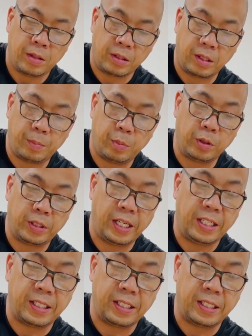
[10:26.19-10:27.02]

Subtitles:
I'm gonna put that